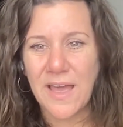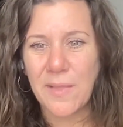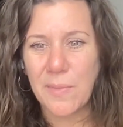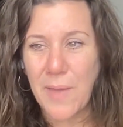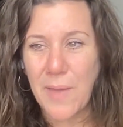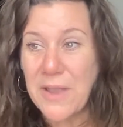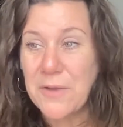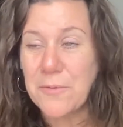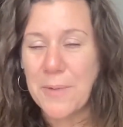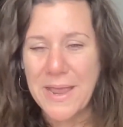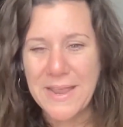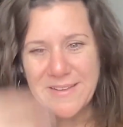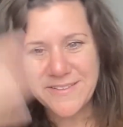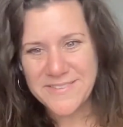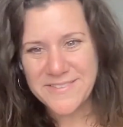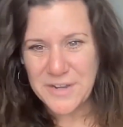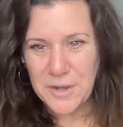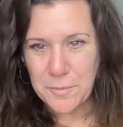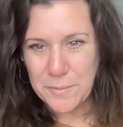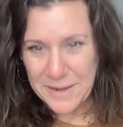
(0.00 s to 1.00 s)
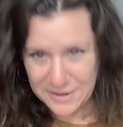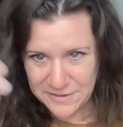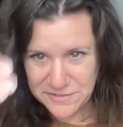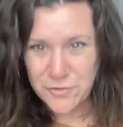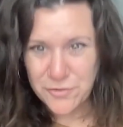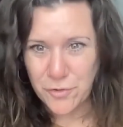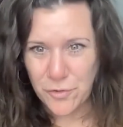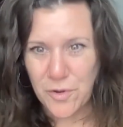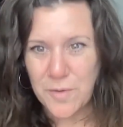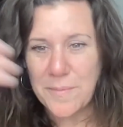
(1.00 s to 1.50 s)
lot of ways, when I
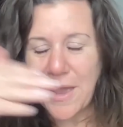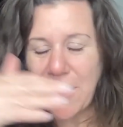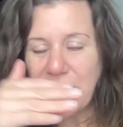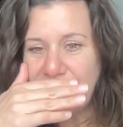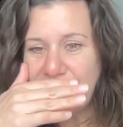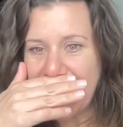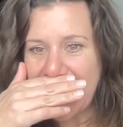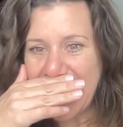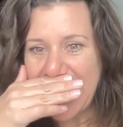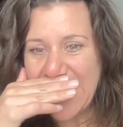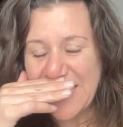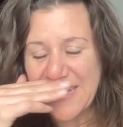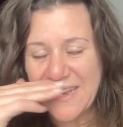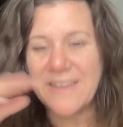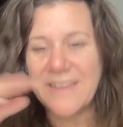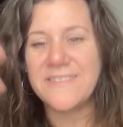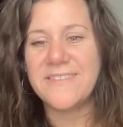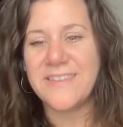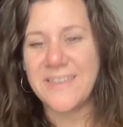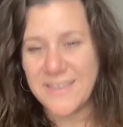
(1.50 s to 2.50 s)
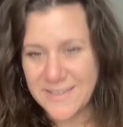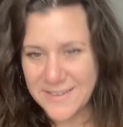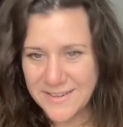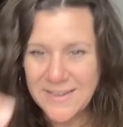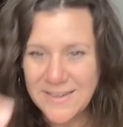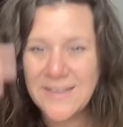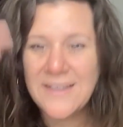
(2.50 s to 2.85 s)
scroll my feed and I see